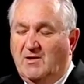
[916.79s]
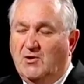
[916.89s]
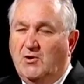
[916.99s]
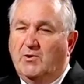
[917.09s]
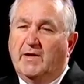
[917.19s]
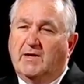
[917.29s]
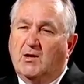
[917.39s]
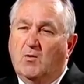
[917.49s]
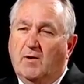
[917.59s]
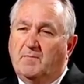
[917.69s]
Do you get to
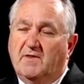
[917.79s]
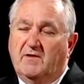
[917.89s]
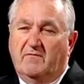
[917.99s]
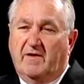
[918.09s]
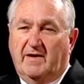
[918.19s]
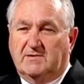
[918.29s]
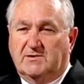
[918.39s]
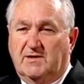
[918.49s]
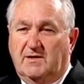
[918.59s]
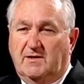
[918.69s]
go up to the Nevada
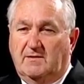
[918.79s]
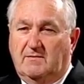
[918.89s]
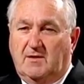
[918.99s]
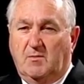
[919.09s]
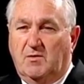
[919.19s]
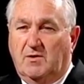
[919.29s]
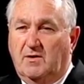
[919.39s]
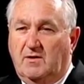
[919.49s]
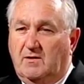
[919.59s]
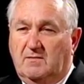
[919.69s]
City
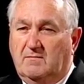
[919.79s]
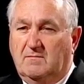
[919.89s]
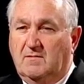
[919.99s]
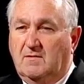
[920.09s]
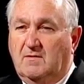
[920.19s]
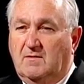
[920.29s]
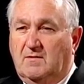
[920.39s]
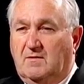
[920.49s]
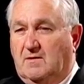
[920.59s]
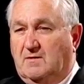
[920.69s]
community
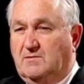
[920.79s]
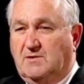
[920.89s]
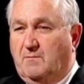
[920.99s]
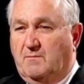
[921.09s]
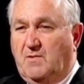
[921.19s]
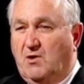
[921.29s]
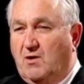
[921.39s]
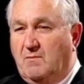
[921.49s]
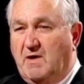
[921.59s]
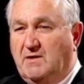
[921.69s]
on some
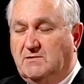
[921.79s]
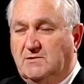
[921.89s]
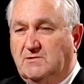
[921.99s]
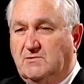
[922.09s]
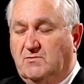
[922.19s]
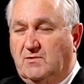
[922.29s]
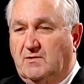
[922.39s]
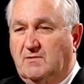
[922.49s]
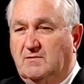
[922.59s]
yearly basis, or?